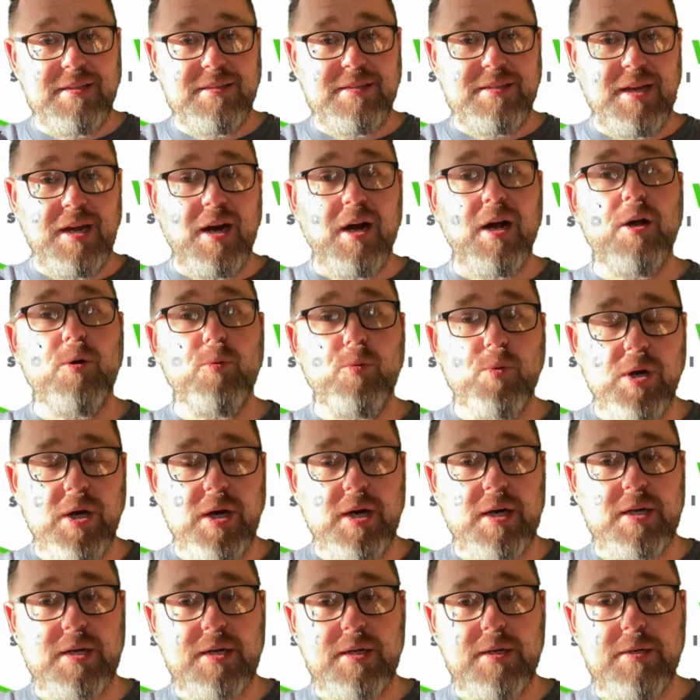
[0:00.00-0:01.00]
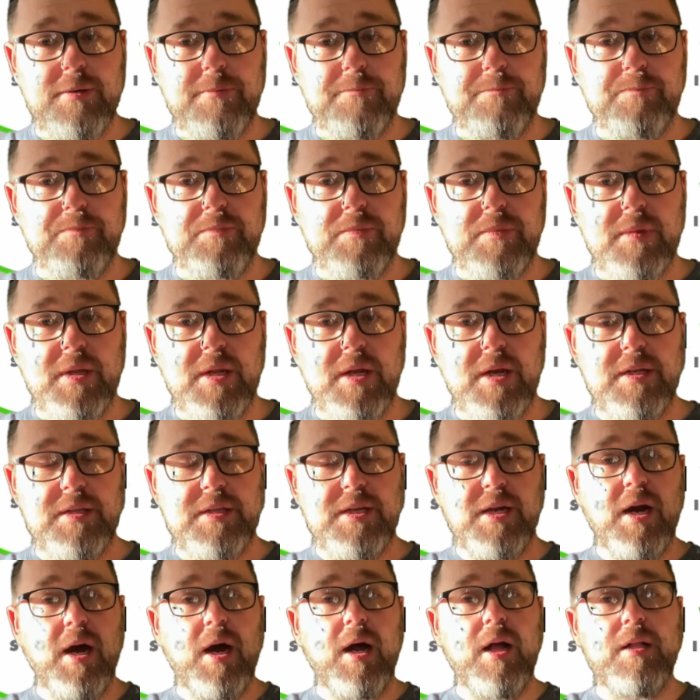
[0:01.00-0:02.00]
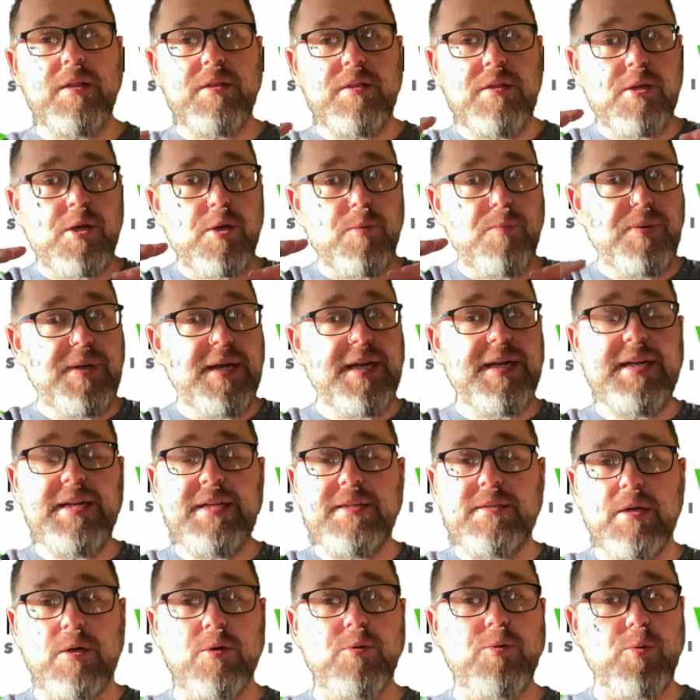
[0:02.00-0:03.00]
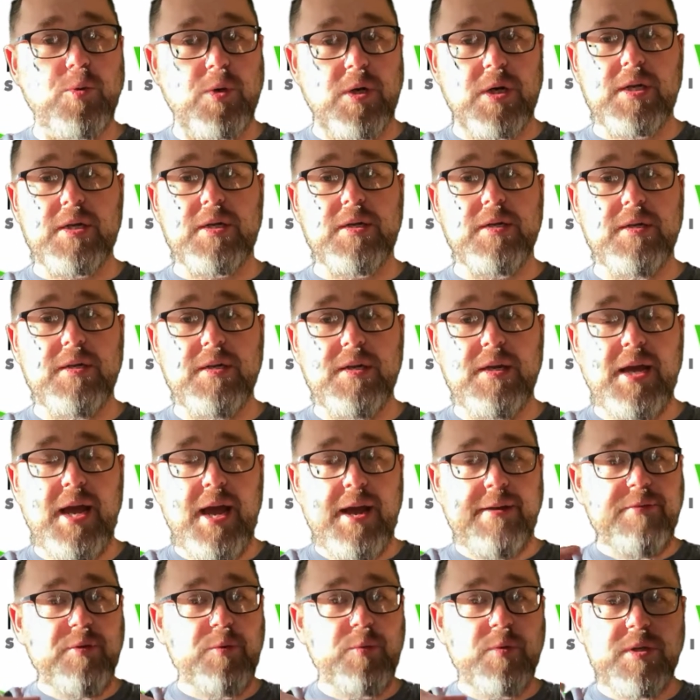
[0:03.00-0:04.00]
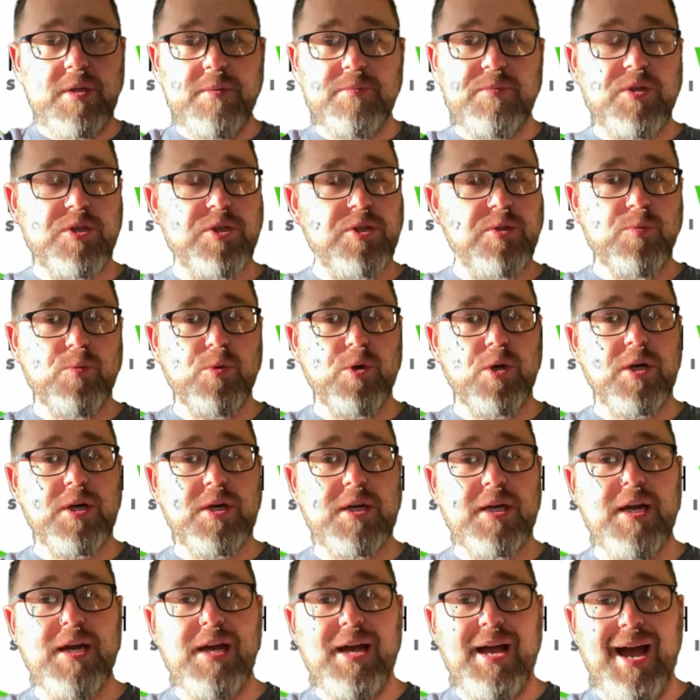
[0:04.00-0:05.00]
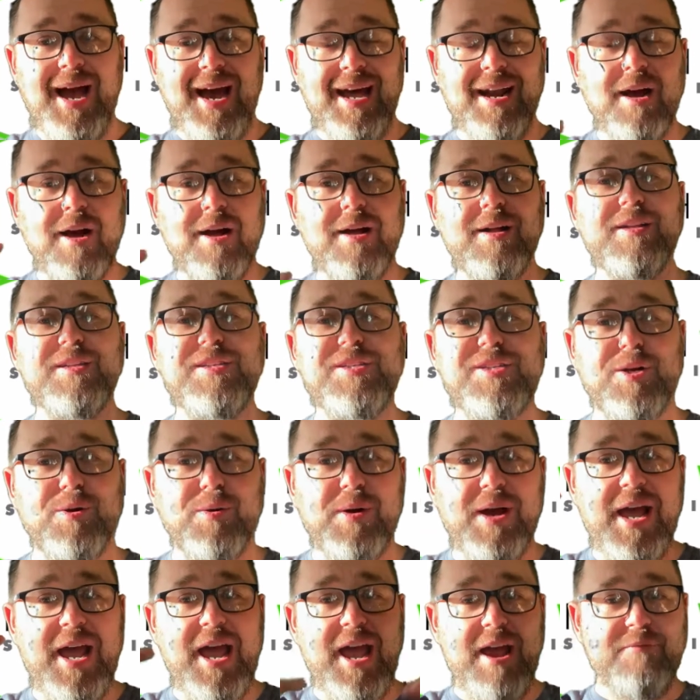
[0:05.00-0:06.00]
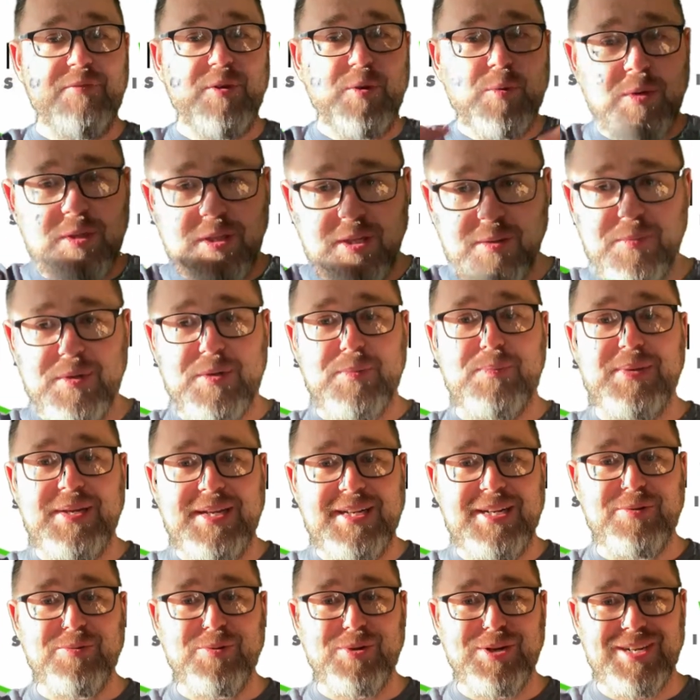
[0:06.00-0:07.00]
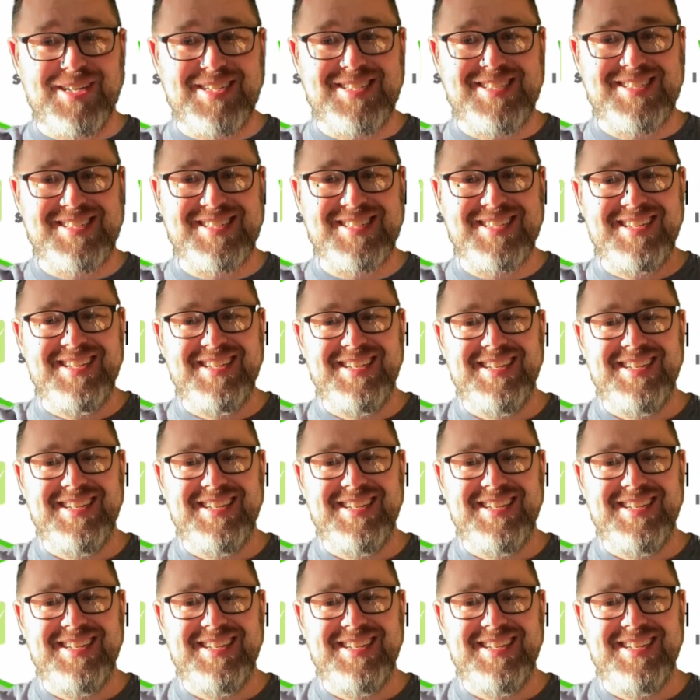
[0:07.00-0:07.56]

They all work. They all completely don't work. Every one of them doesn't work, and also every one of them completely works.